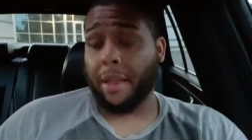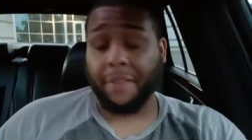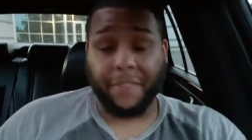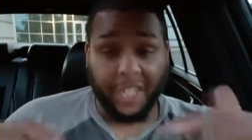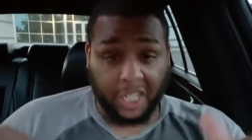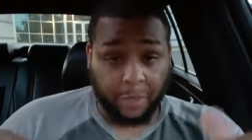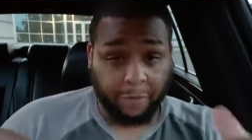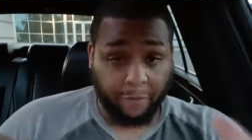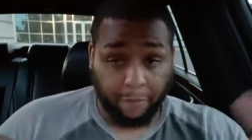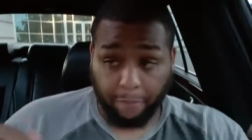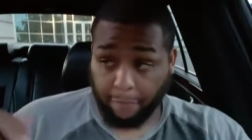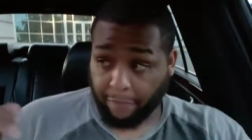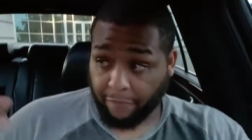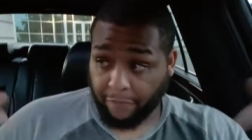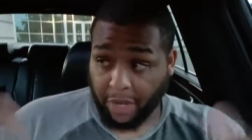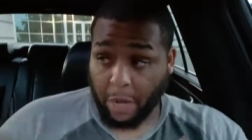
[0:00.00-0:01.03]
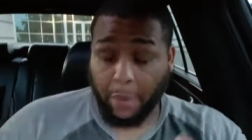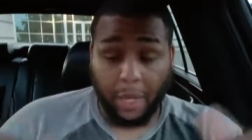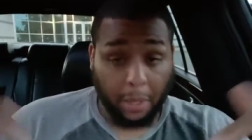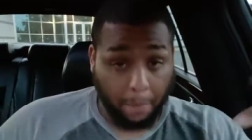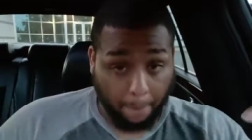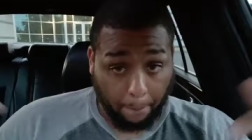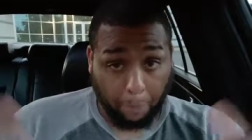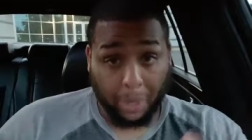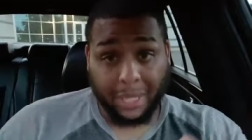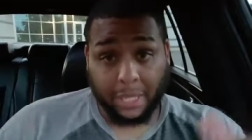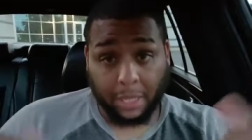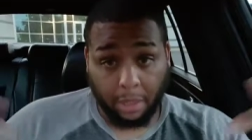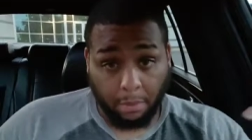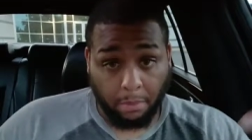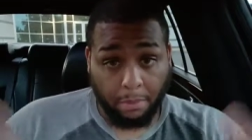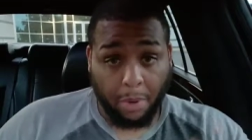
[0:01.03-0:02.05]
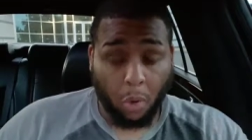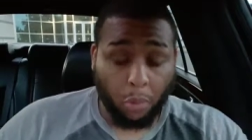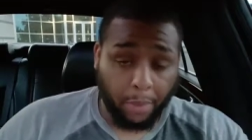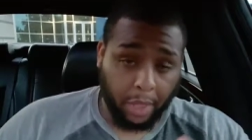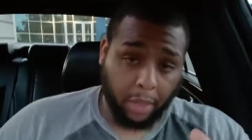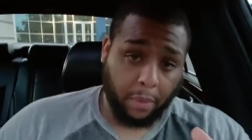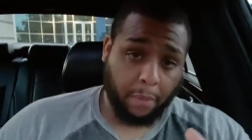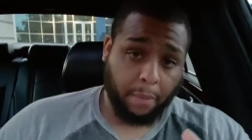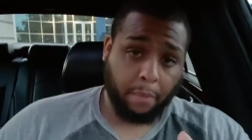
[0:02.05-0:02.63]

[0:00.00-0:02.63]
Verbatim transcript: This very present moment.